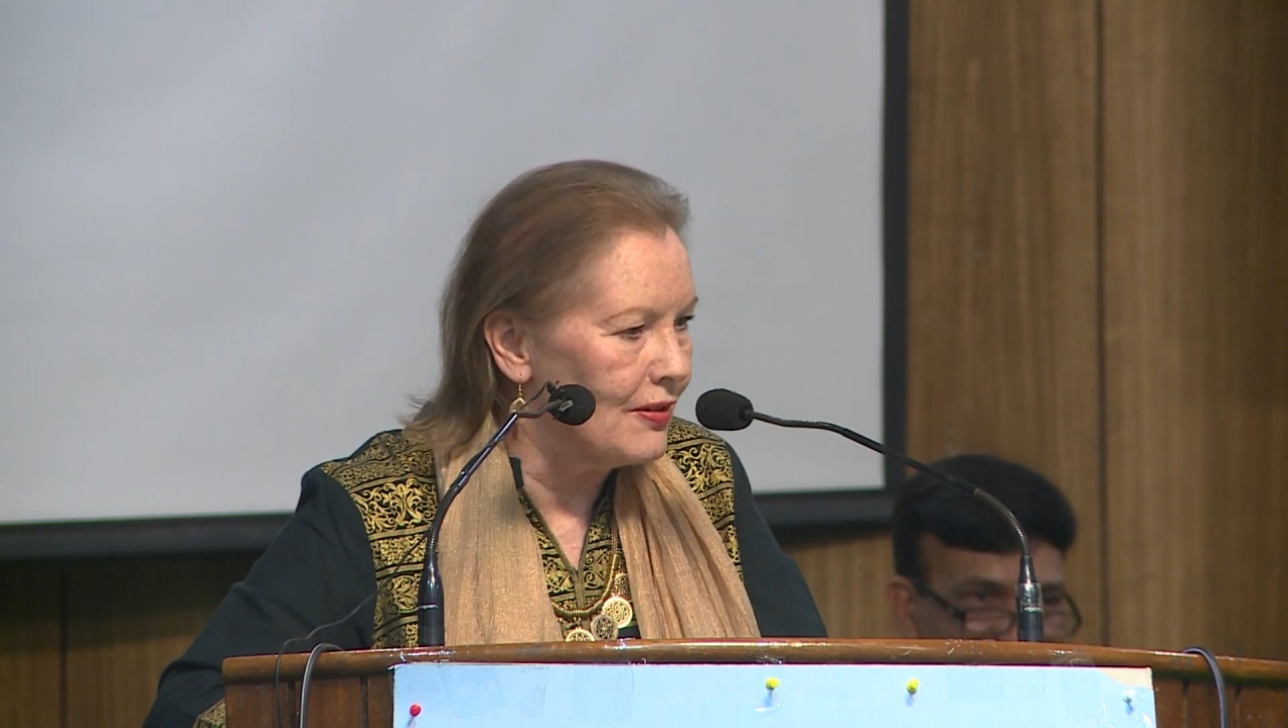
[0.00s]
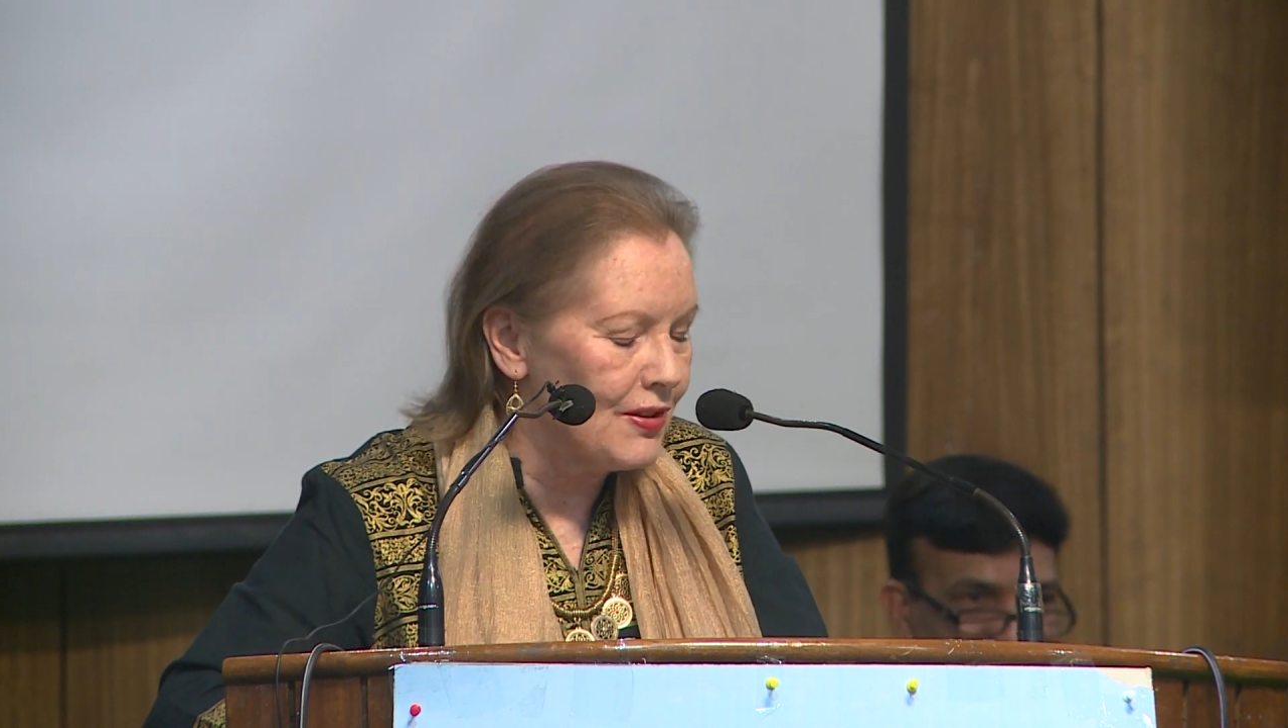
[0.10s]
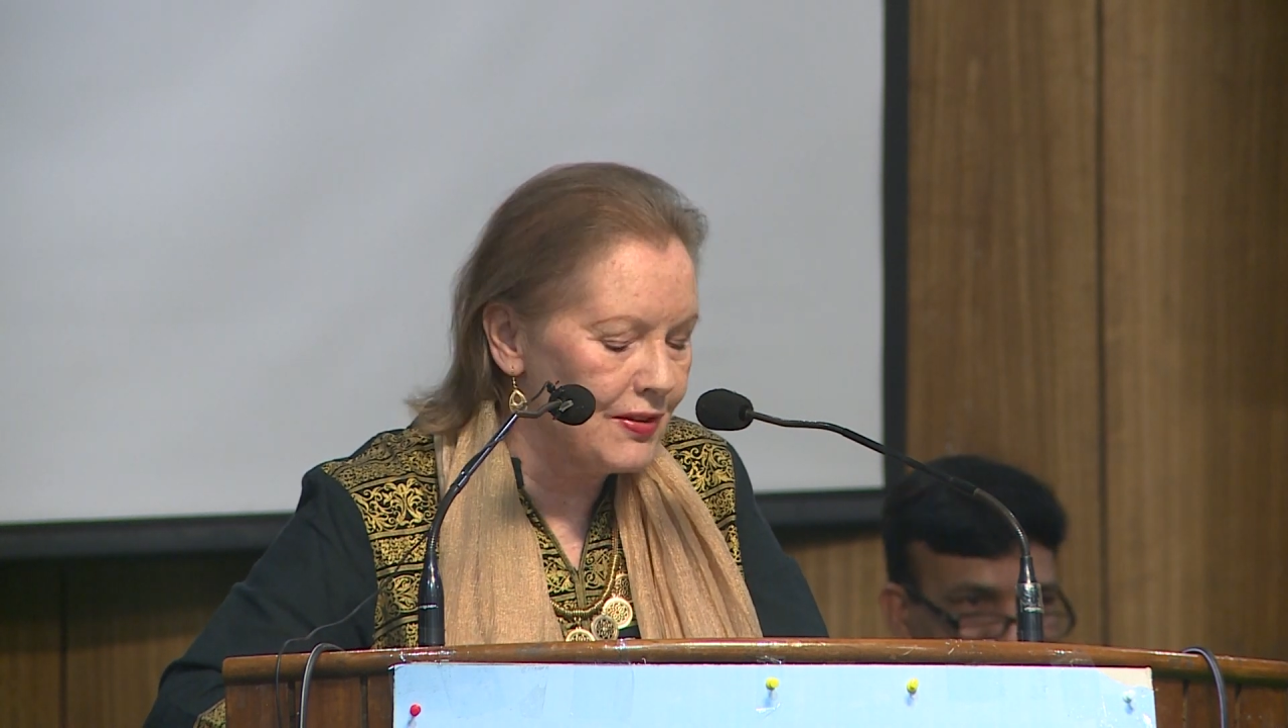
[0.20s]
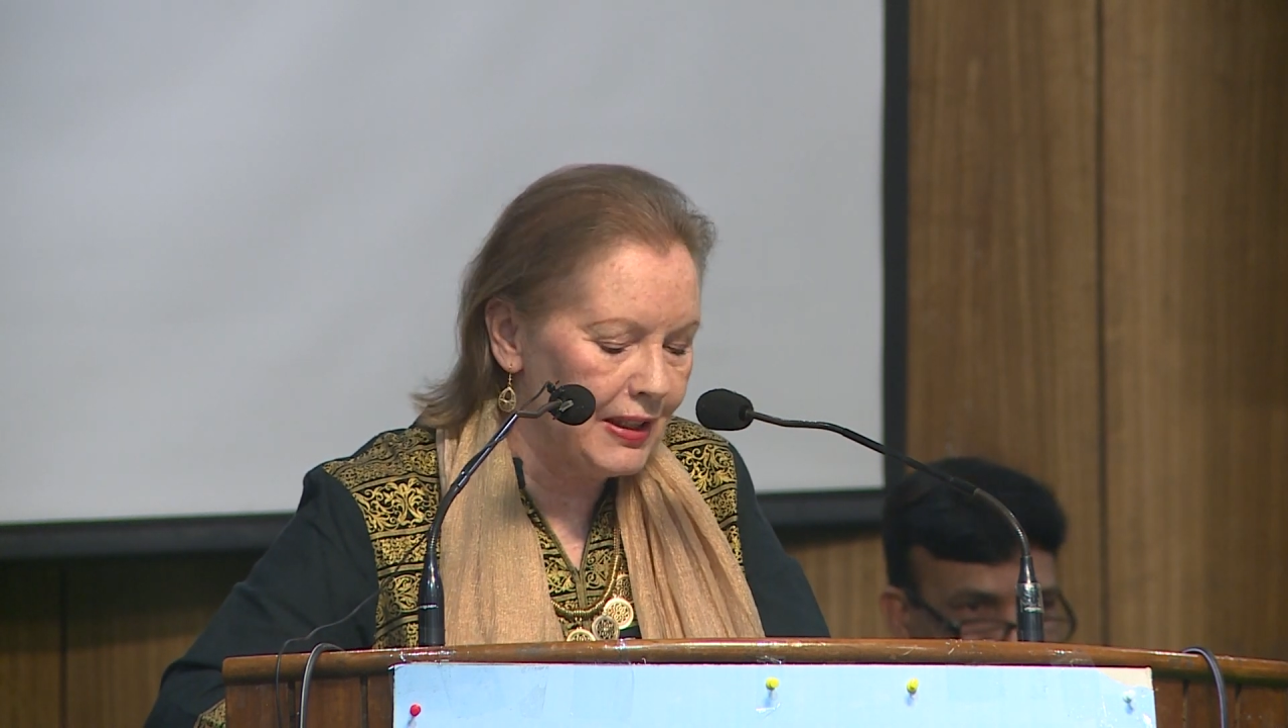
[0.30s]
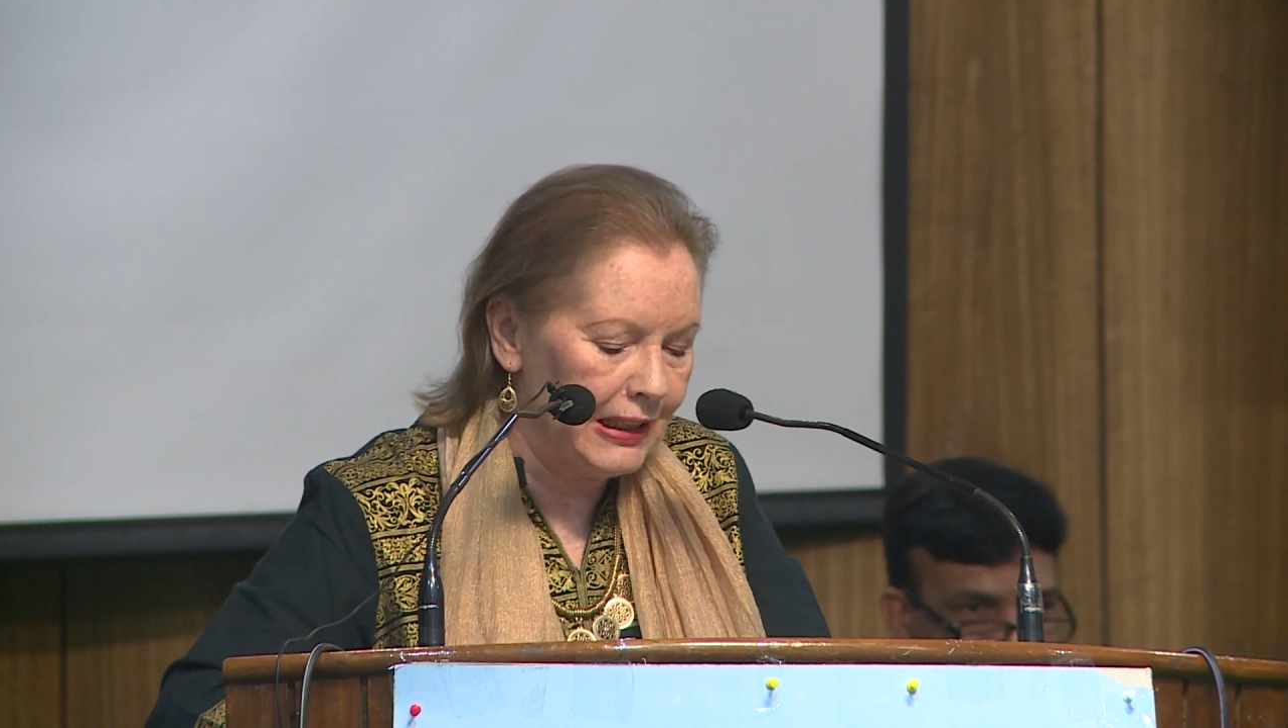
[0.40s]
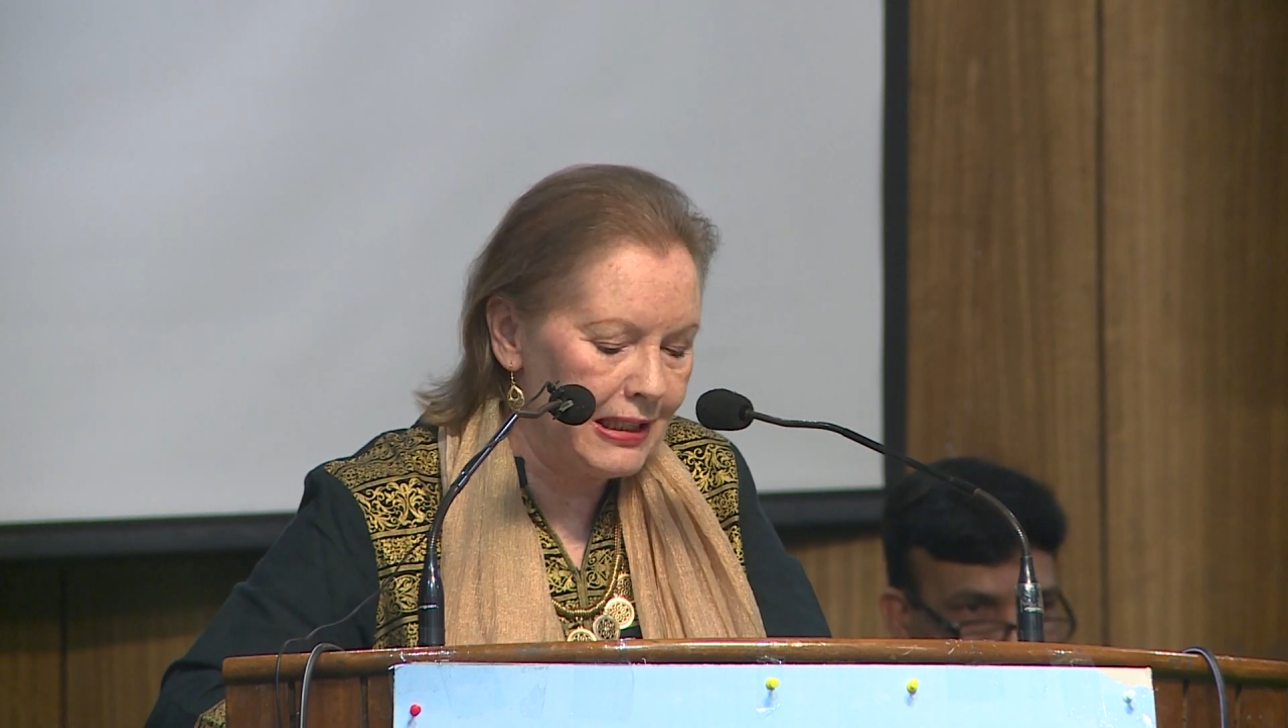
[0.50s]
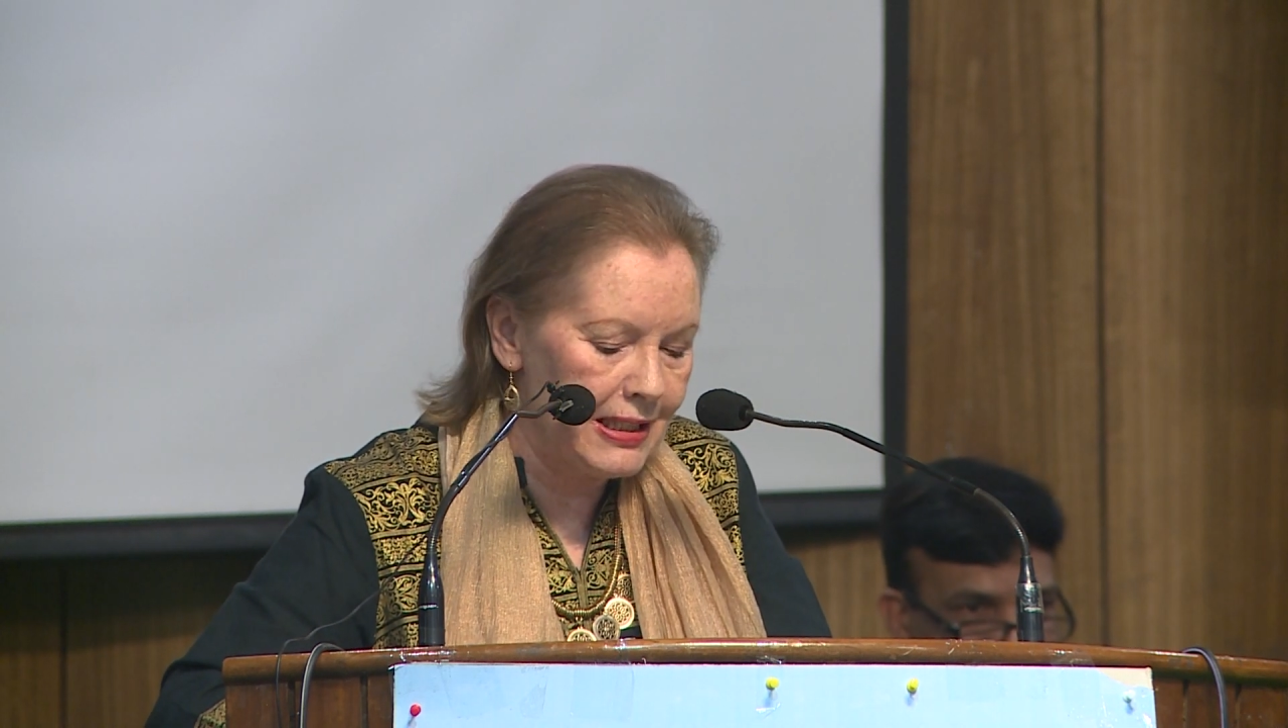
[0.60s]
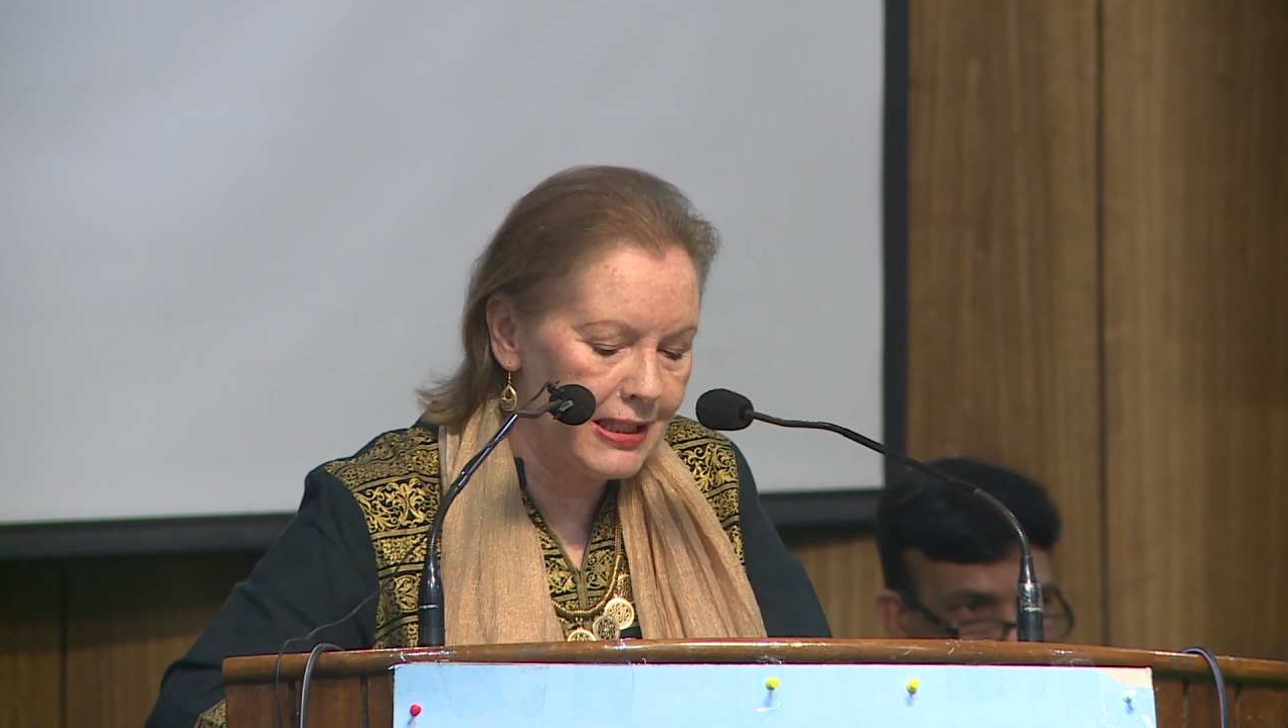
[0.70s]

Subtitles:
society